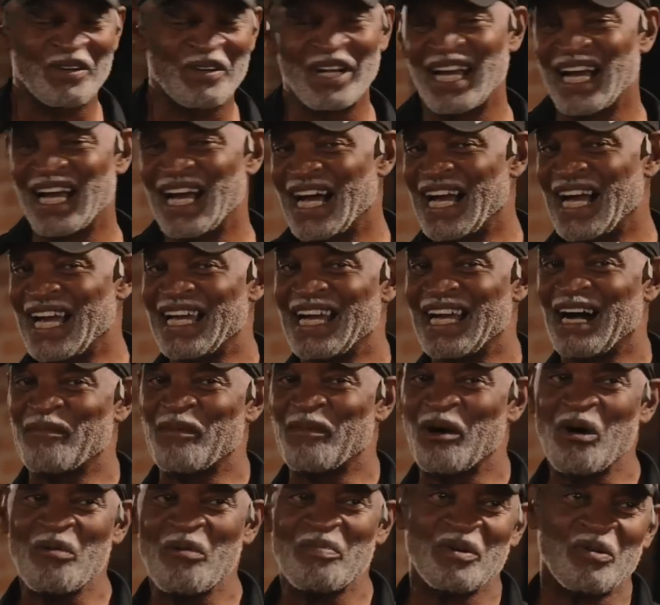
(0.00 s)
hey, I'm
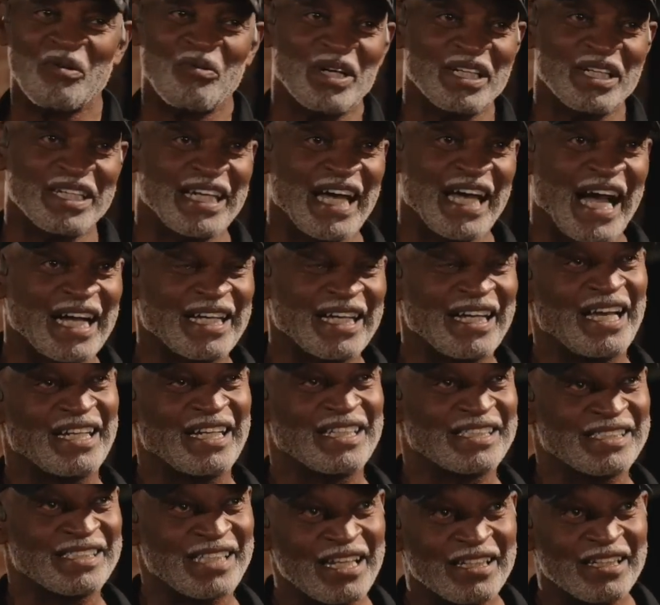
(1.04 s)
hoping one day I can have
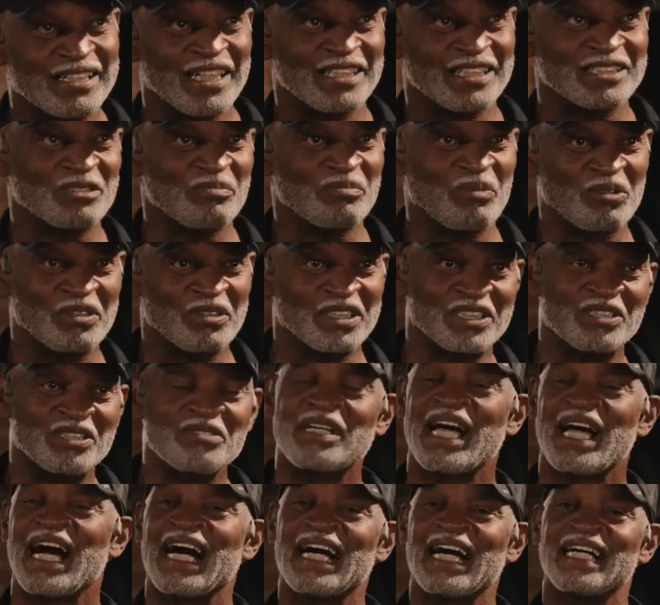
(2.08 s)
the same testimony as you
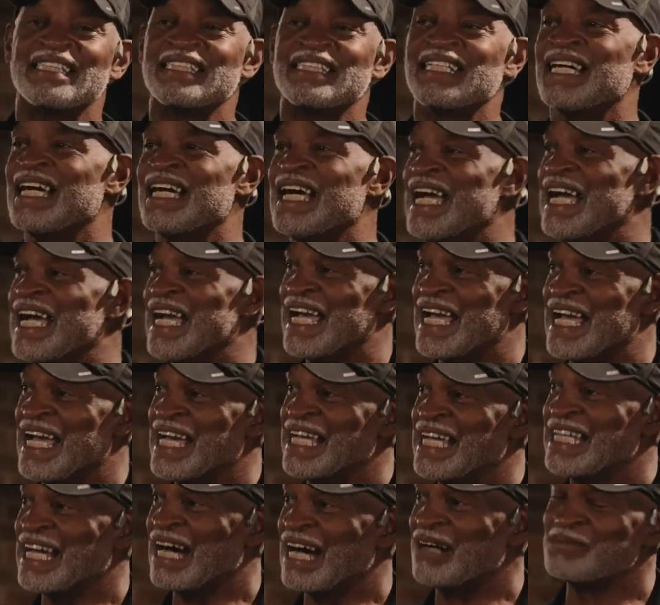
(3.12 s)
guys,
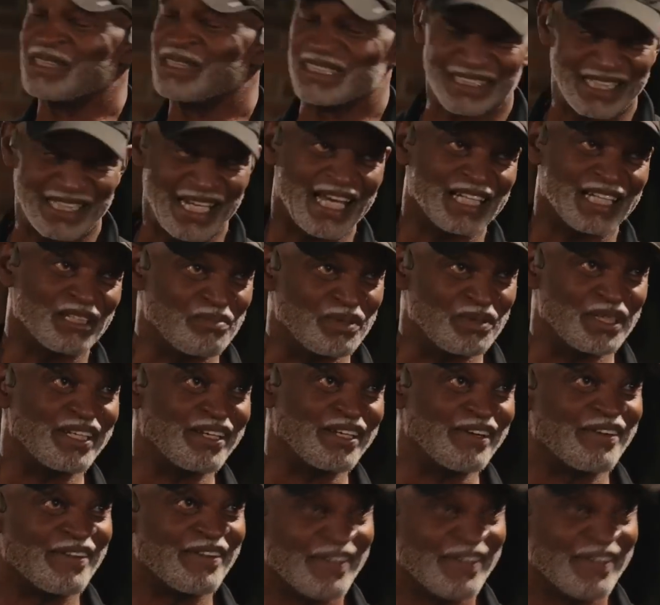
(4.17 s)
and I'm just glad to be here.